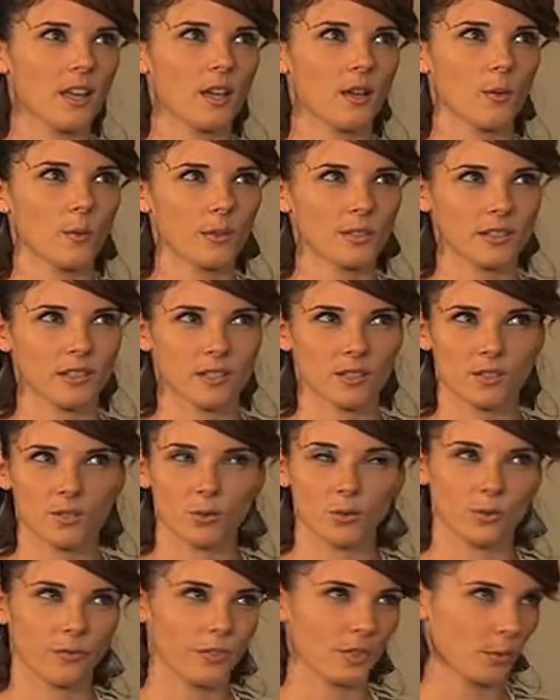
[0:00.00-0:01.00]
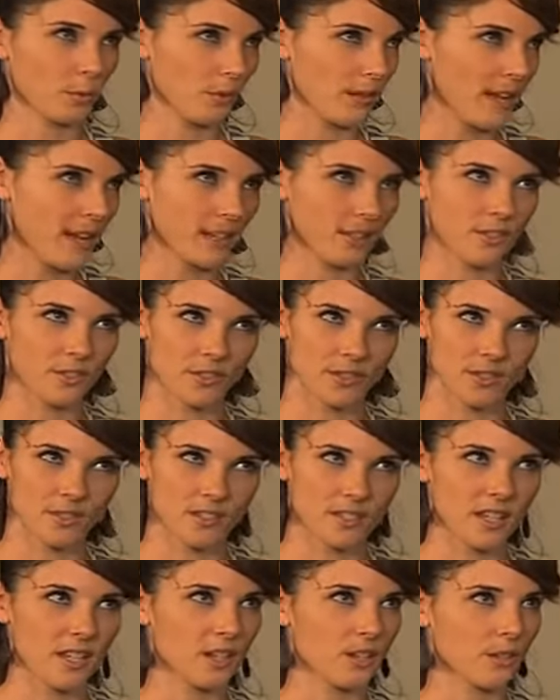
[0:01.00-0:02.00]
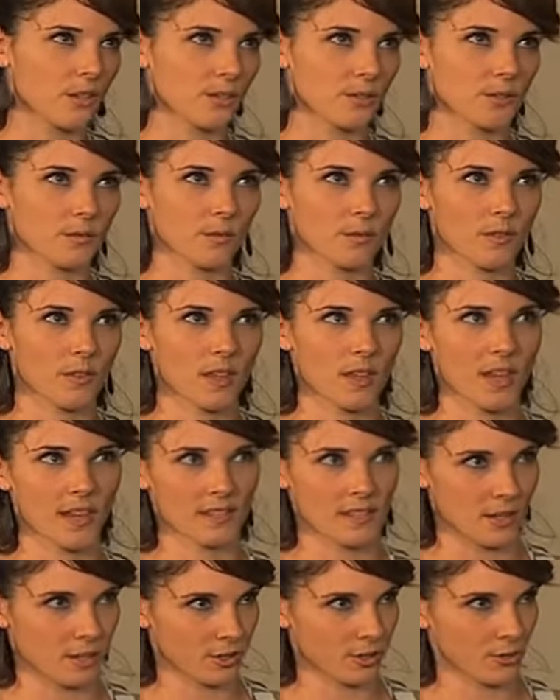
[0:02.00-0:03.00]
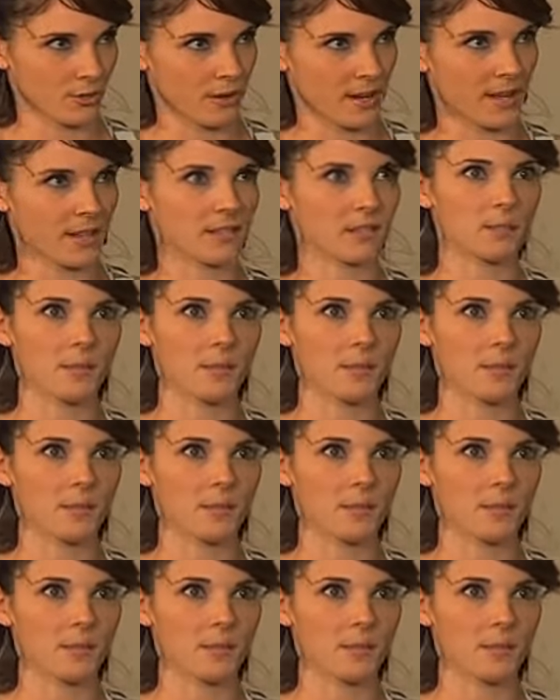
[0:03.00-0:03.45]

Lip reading: Was in a school filled with actors and singers as their strengths.